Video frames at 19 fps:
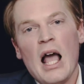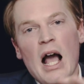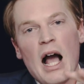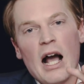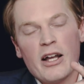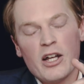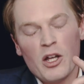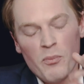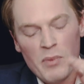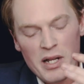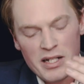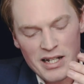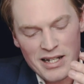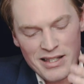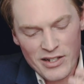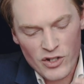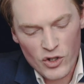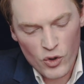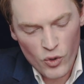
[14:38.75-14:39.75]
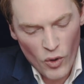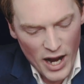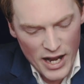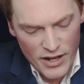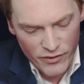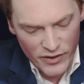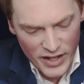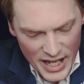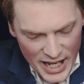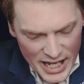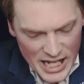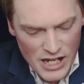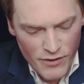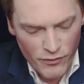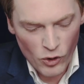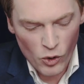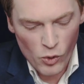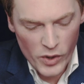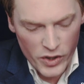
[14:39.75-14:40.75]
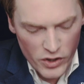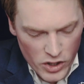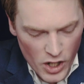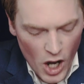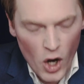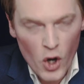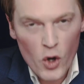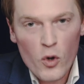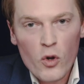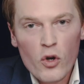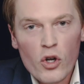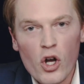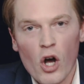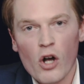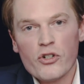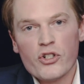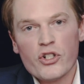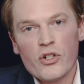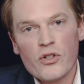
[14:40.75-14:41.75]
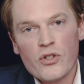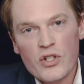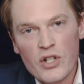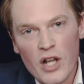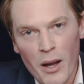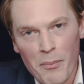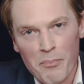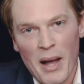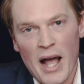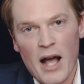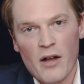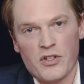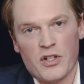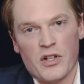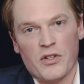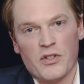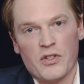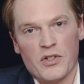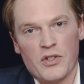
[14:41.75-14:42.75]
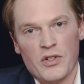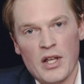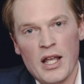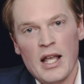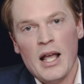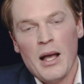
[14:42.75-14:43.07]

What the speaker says: are committing this grave evil with no conscience about it.